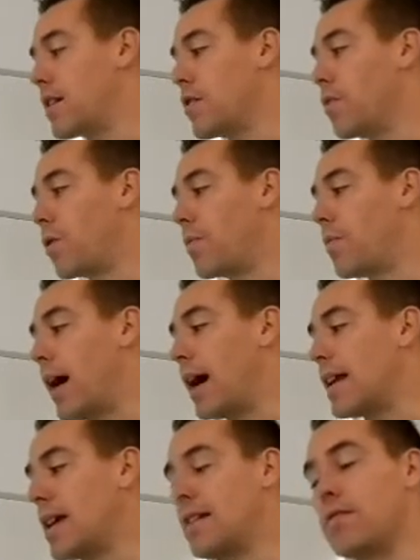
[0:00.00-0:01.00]
your
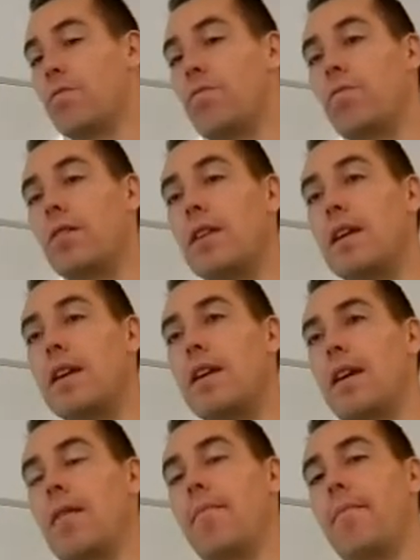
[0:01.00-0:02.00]
body is really
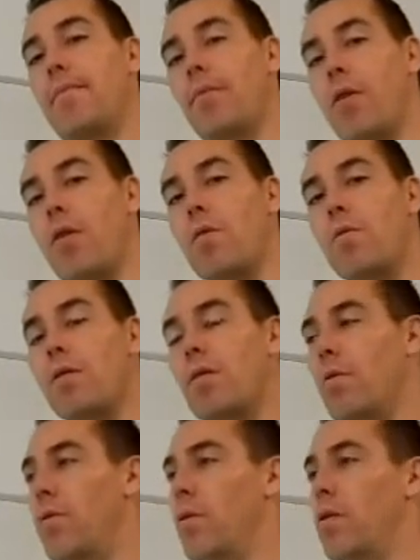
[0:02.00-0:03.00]
prone
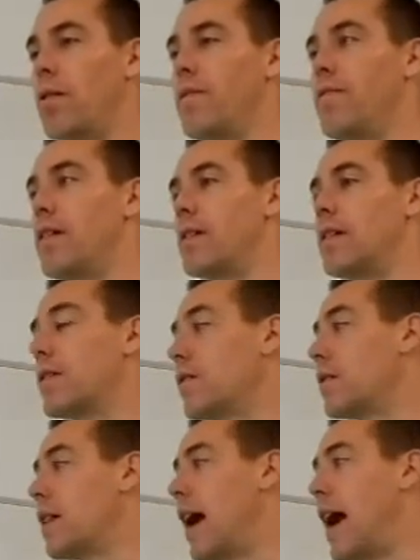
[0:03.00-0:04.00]
or very
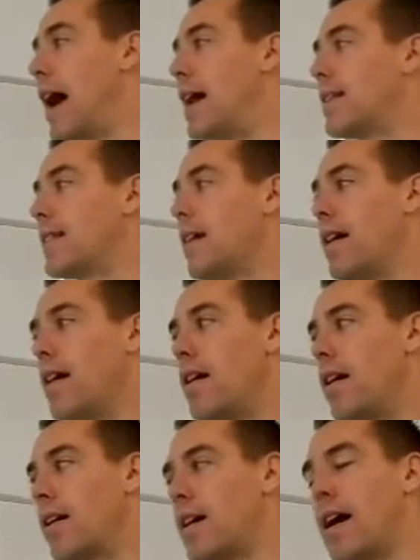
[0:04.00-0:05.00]
good at
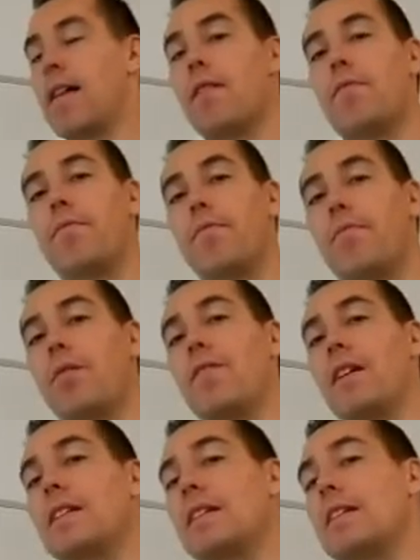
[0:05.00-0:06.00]
kind of
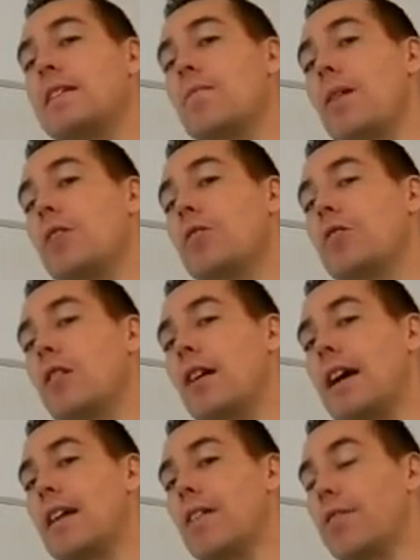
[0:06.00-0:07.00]
preventing dementia
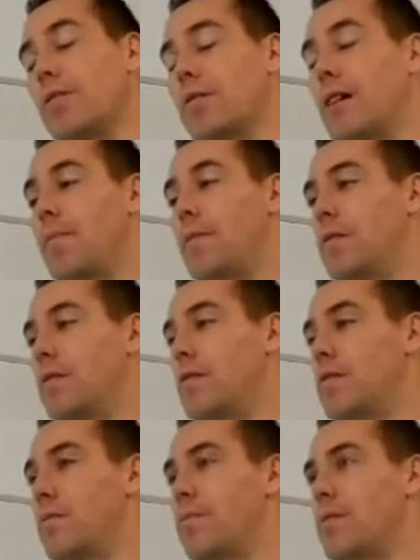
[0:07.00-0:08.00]
and Alzheimer's. So
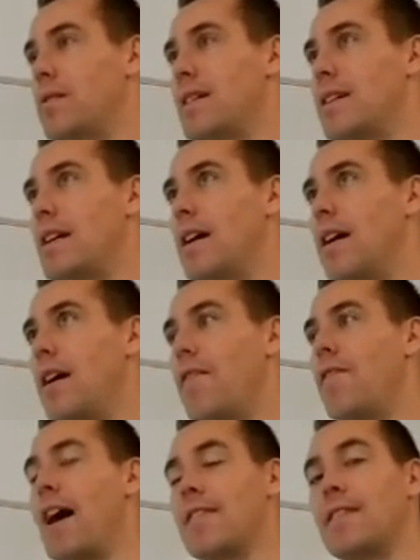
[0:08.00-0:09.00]
some pretty
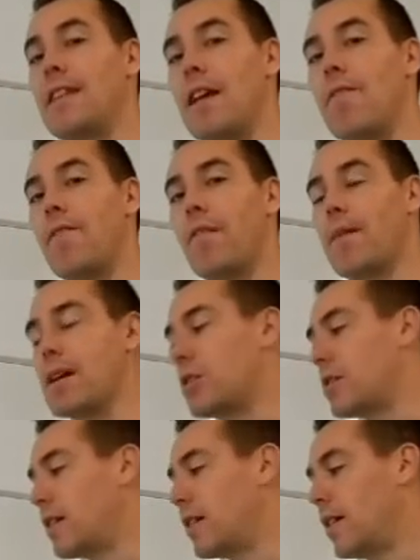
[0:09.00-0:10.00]
fascinating
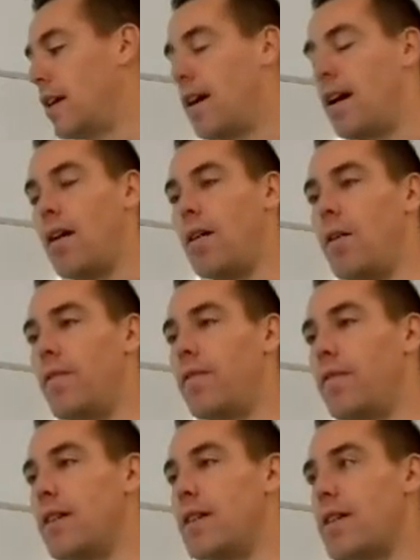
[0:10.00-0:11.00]
information.
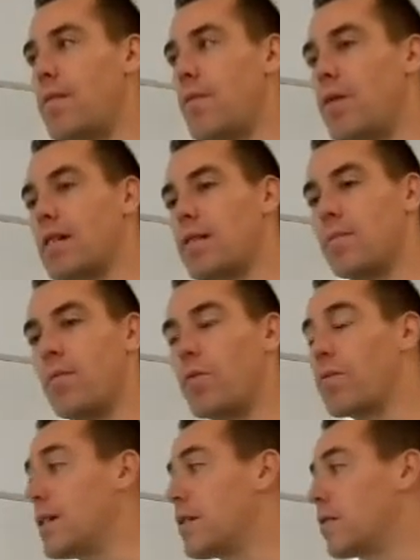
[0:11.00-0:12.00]
Hopefully we'll get some more
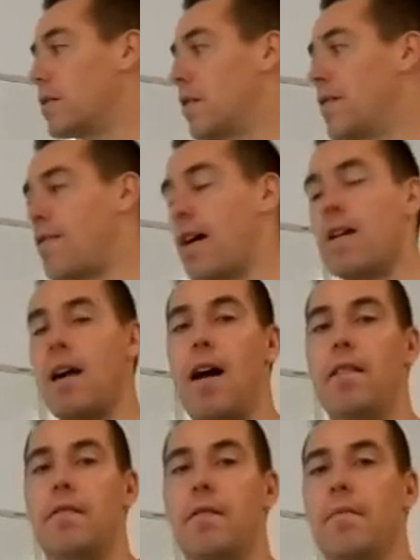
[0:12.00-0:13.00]
research and find
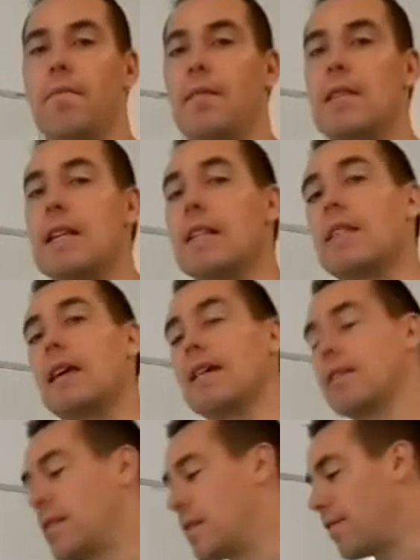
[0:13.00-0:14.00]
out some neat
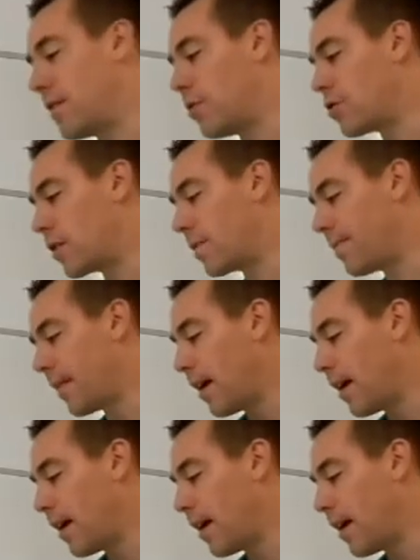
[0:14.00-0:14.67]
things in the future.